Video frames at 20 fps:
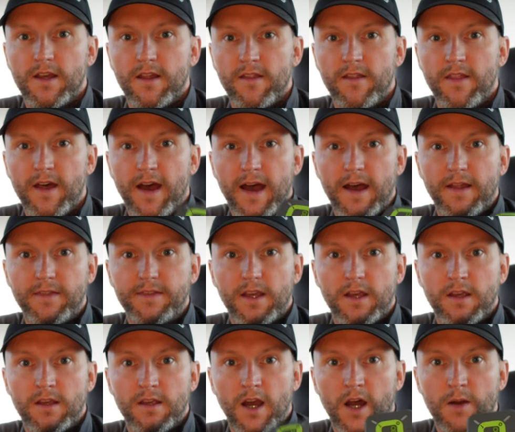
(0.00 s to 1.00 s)
that
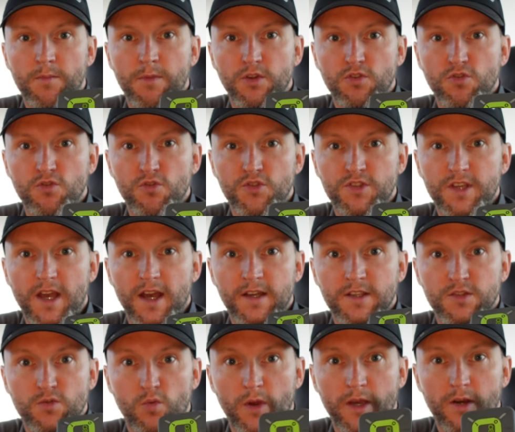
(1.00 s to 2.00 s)
Garmin use
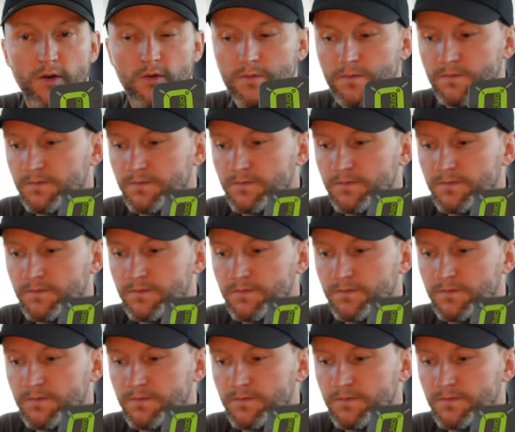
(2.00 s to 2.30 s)
as well.